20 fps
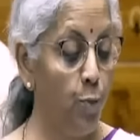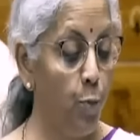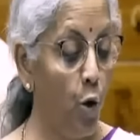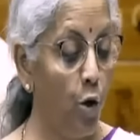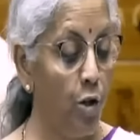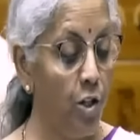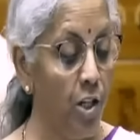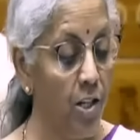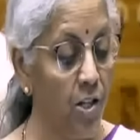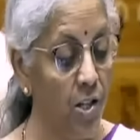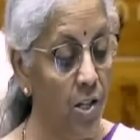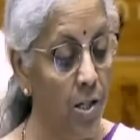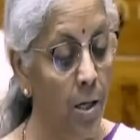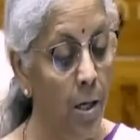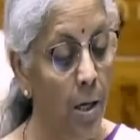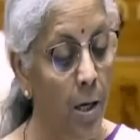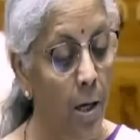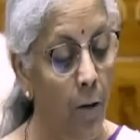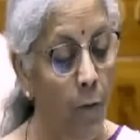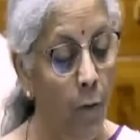projects
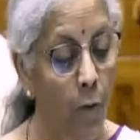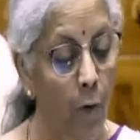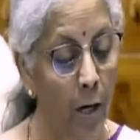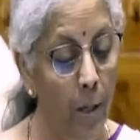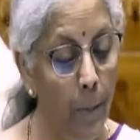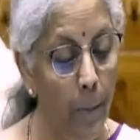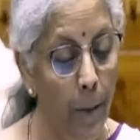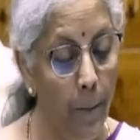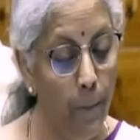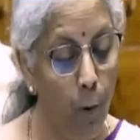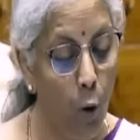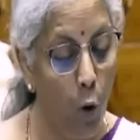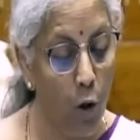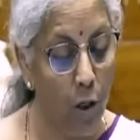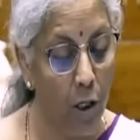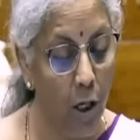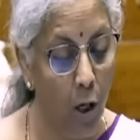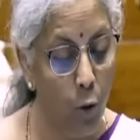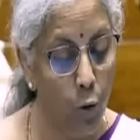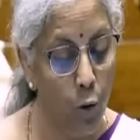will be
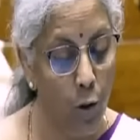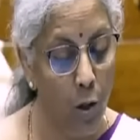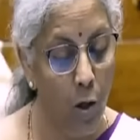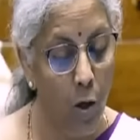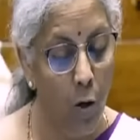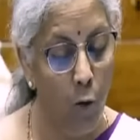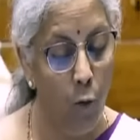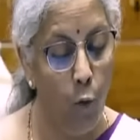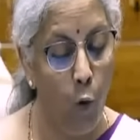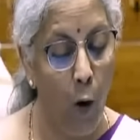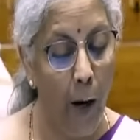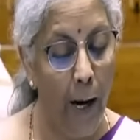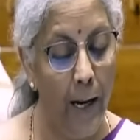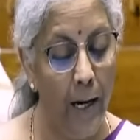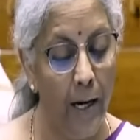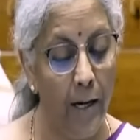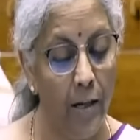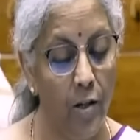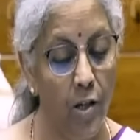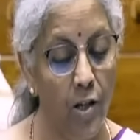brought out for
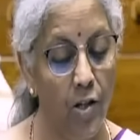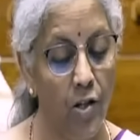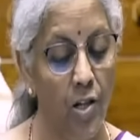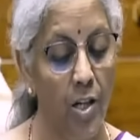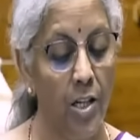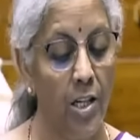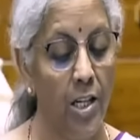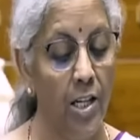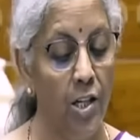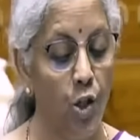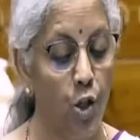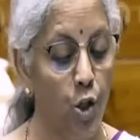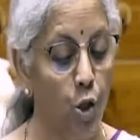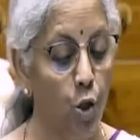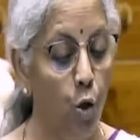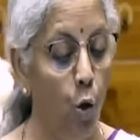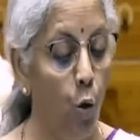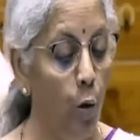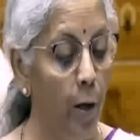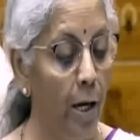electricity
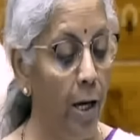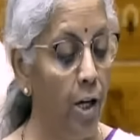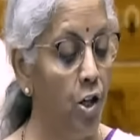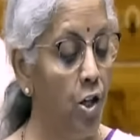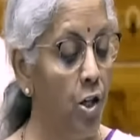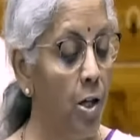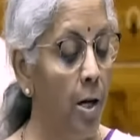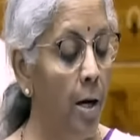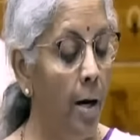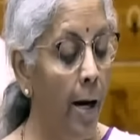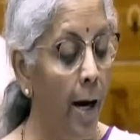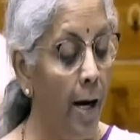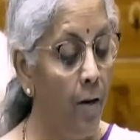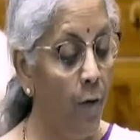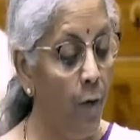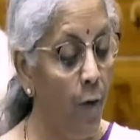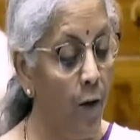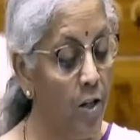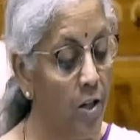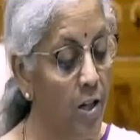storage
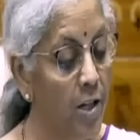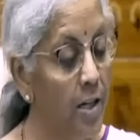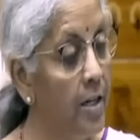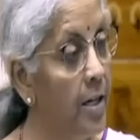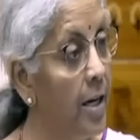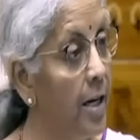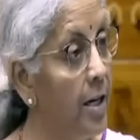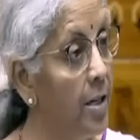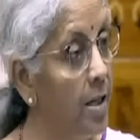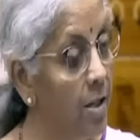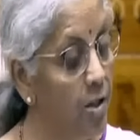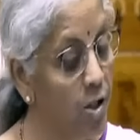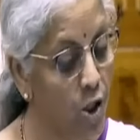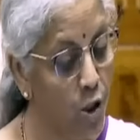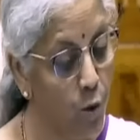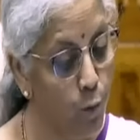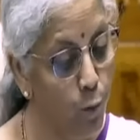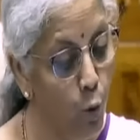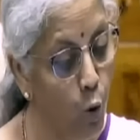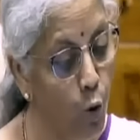and facilitating
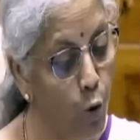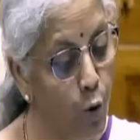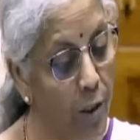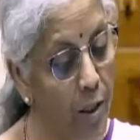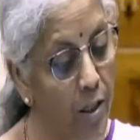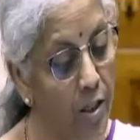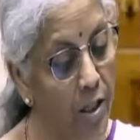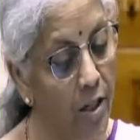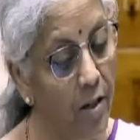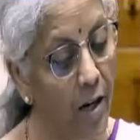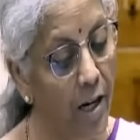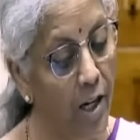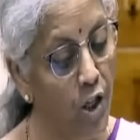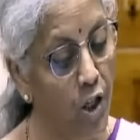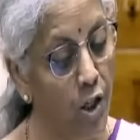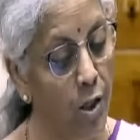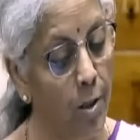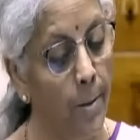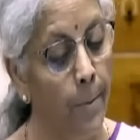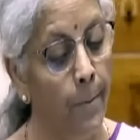smooth
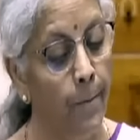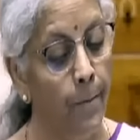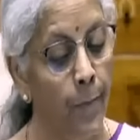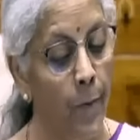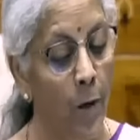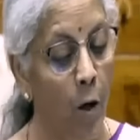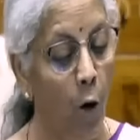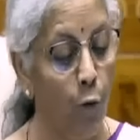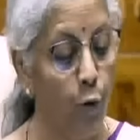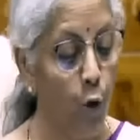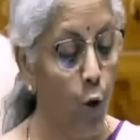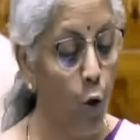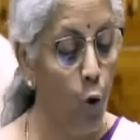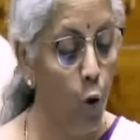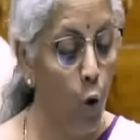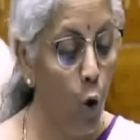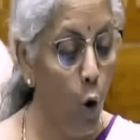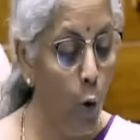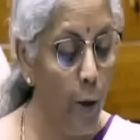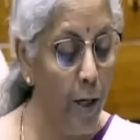integration of the
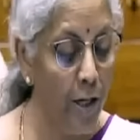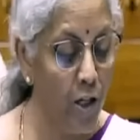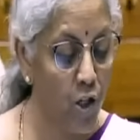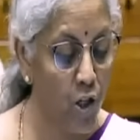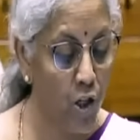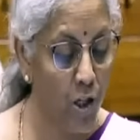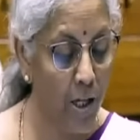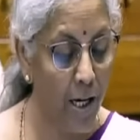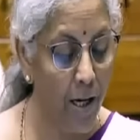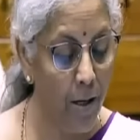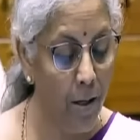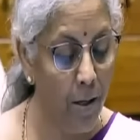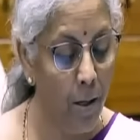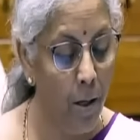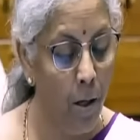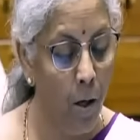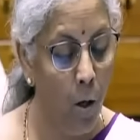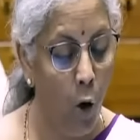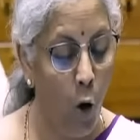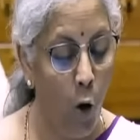growing share
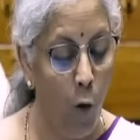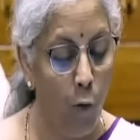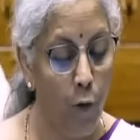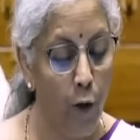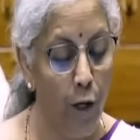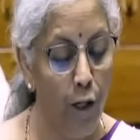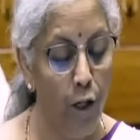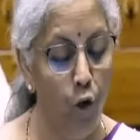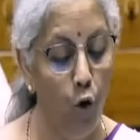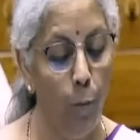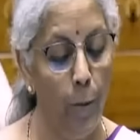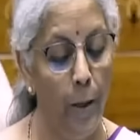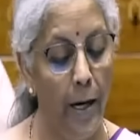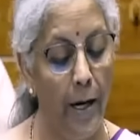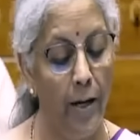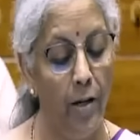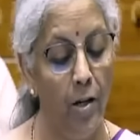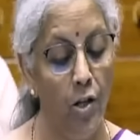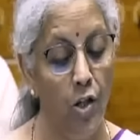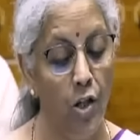of renewable
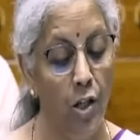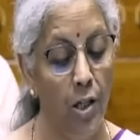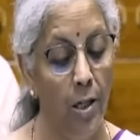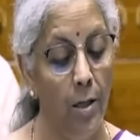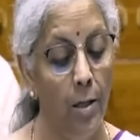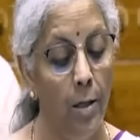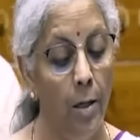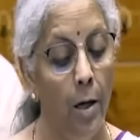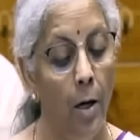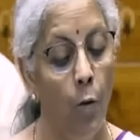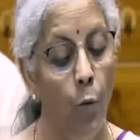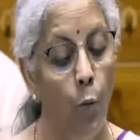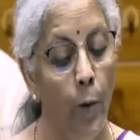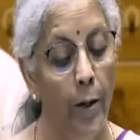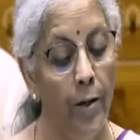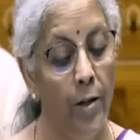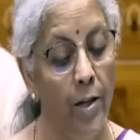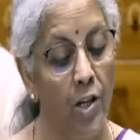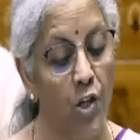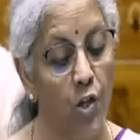energy
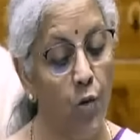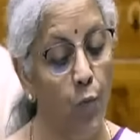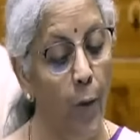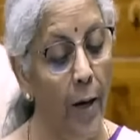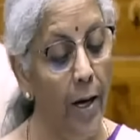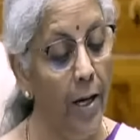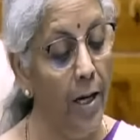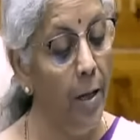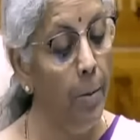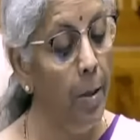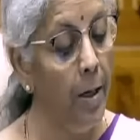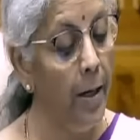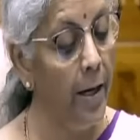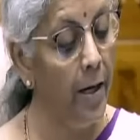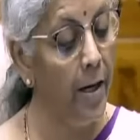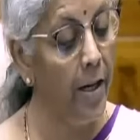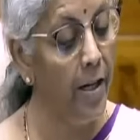with its variable and